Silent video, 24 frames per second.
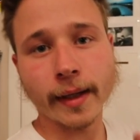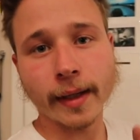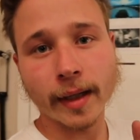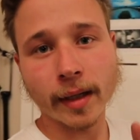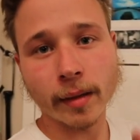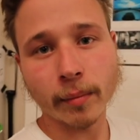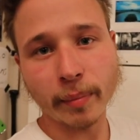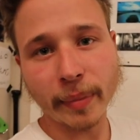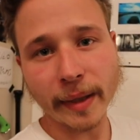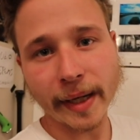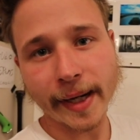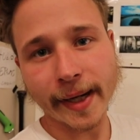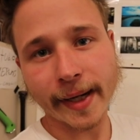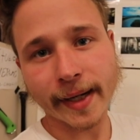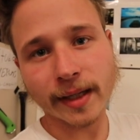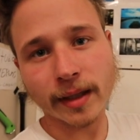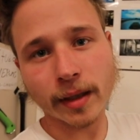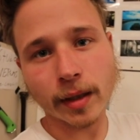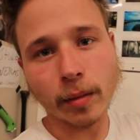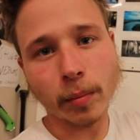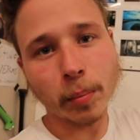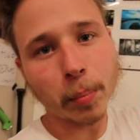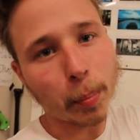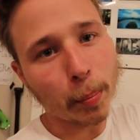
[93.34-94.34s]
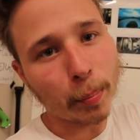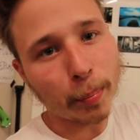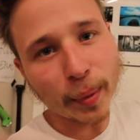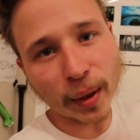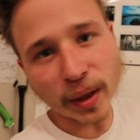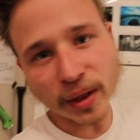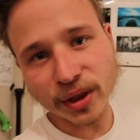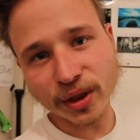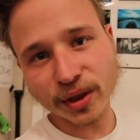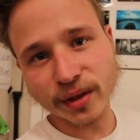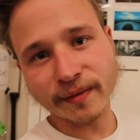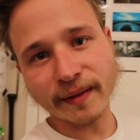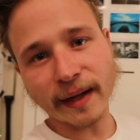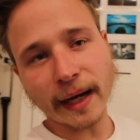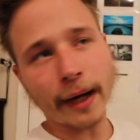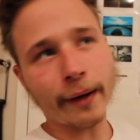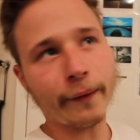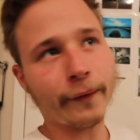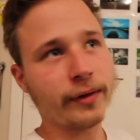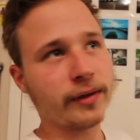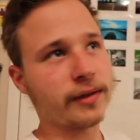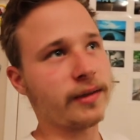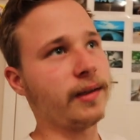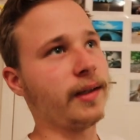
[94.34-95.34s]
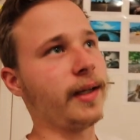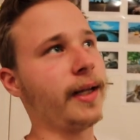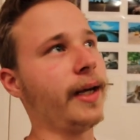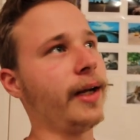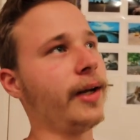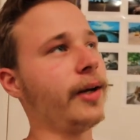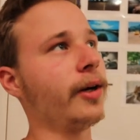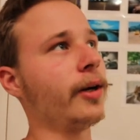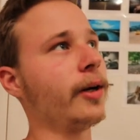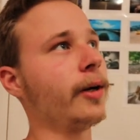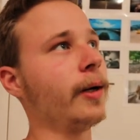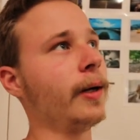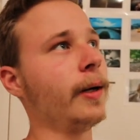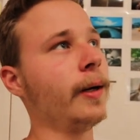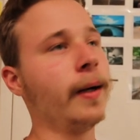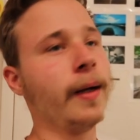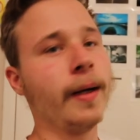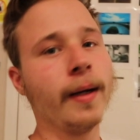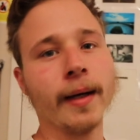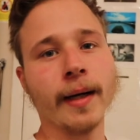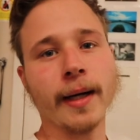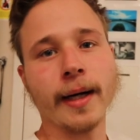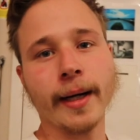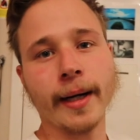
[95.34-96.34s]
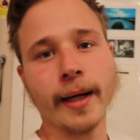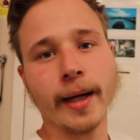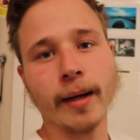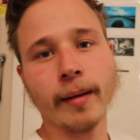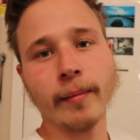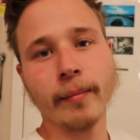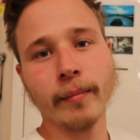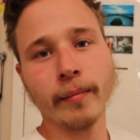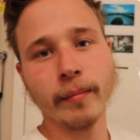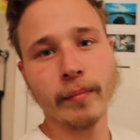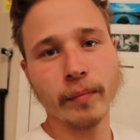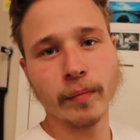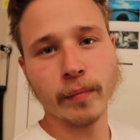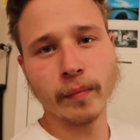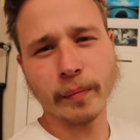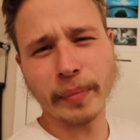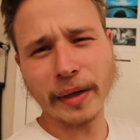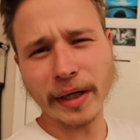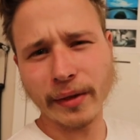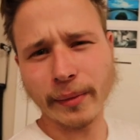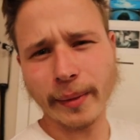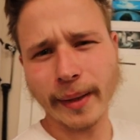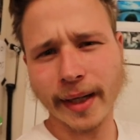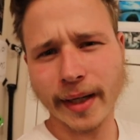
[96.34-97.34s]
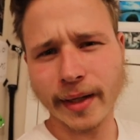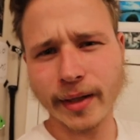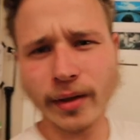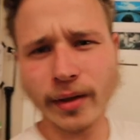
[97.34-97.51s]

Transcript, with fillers: I'm back a bunch of hours later. Um, by the way, I